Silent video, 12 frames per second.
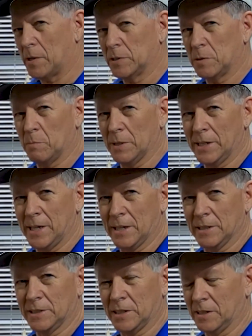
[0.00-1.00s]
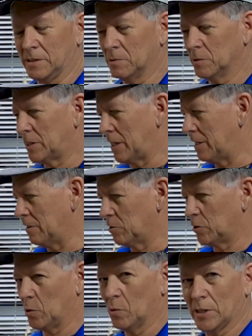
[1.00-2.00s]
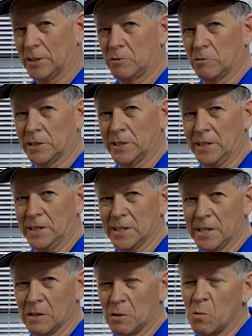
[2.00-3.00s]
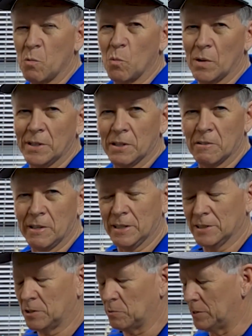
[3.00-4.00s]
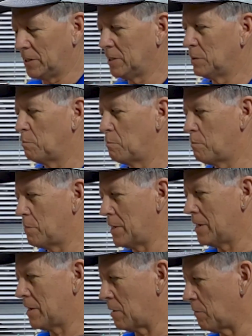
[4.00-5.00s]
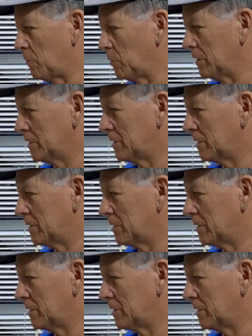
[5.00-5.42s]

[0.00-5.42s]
possibly get a signal saying there's no electricity there when there is. So just be careful.